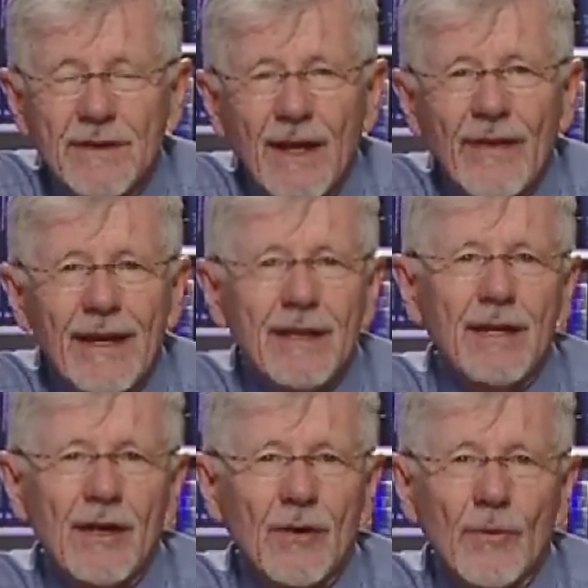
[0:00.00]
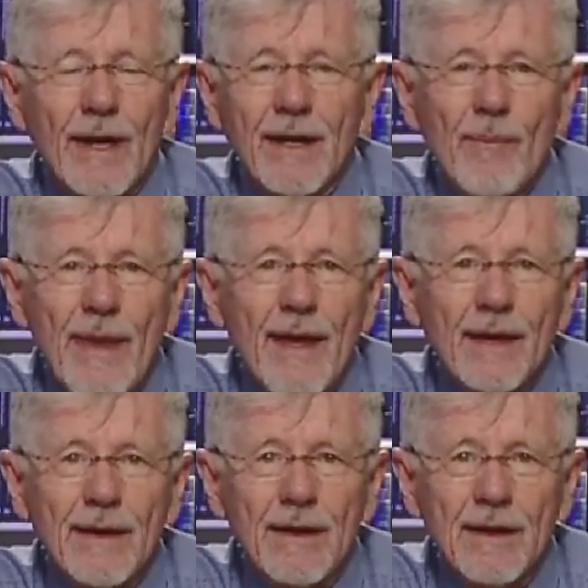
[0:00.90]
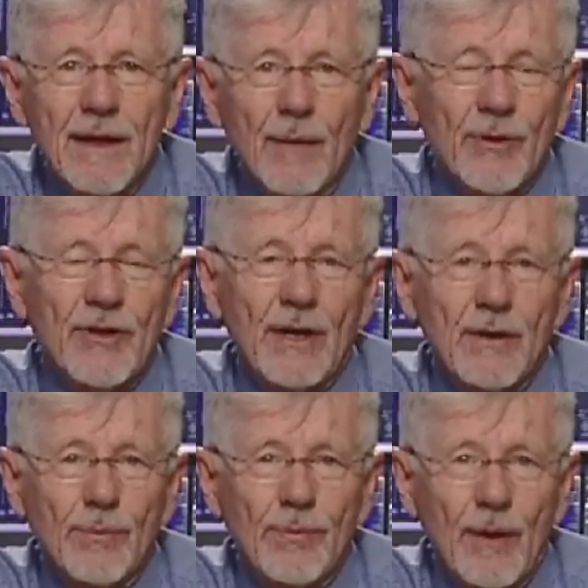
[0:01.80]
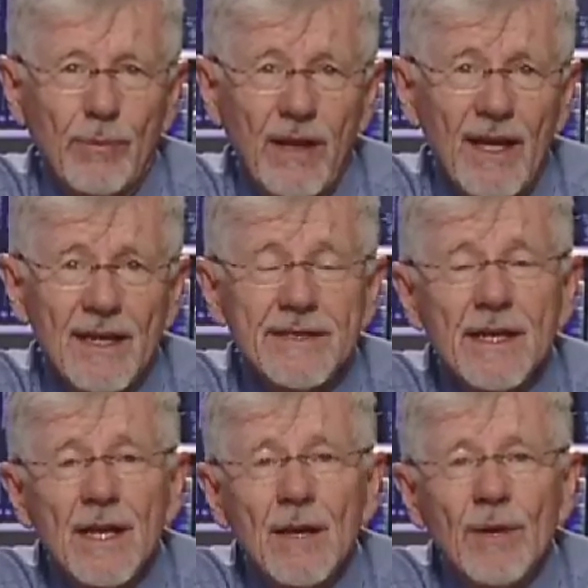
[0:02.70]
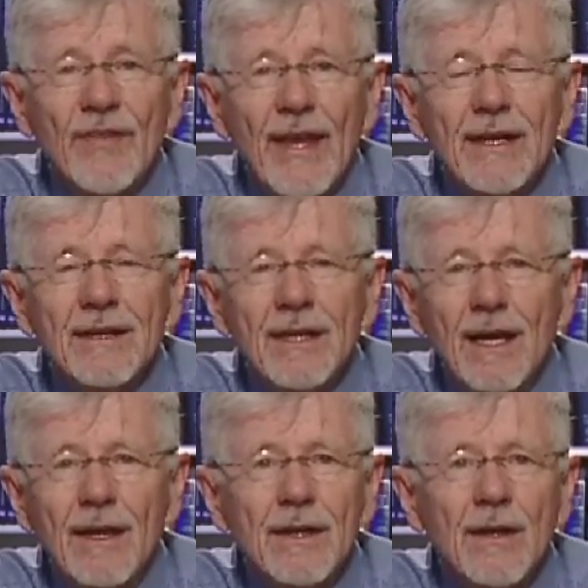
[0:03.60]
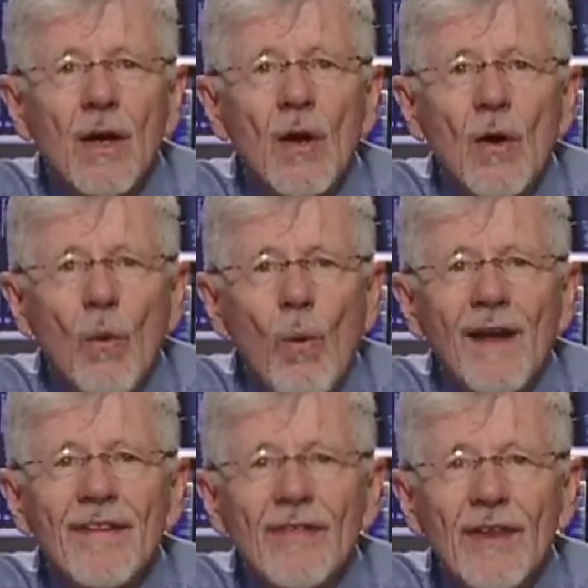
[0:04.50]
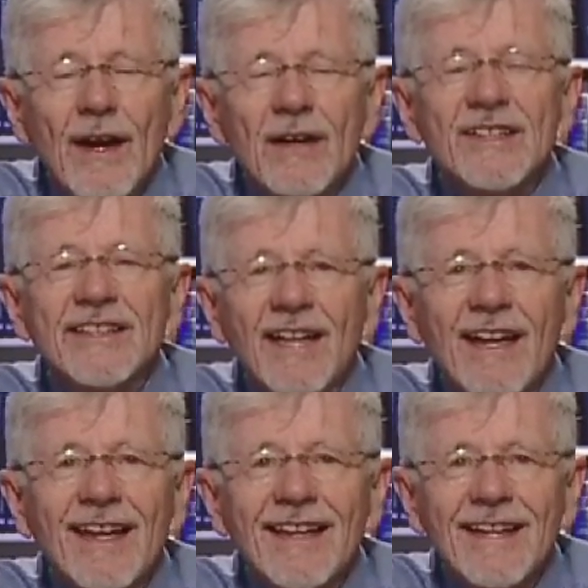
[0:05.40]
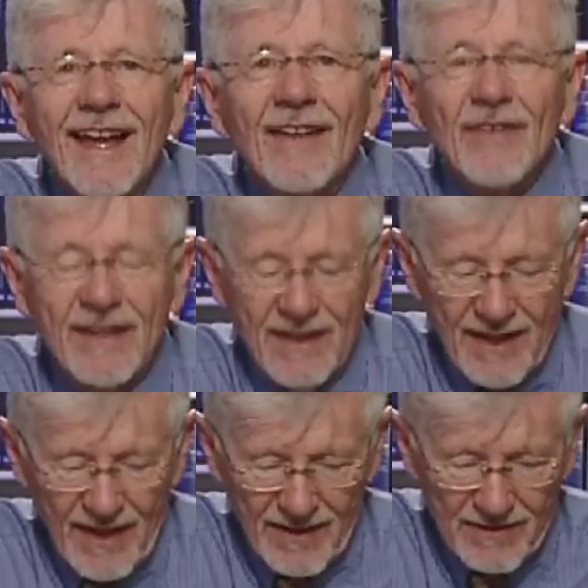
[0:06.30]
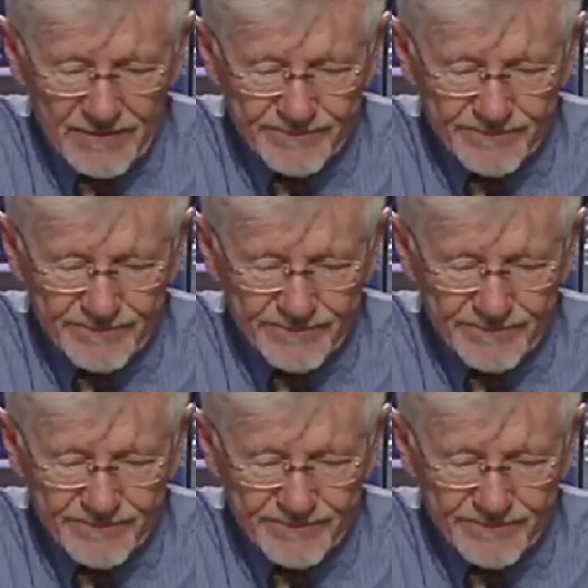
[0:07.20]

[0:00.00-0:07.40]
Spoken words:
Now, they're not going to recommend a particular place, but they can tell you what their studies have indicated.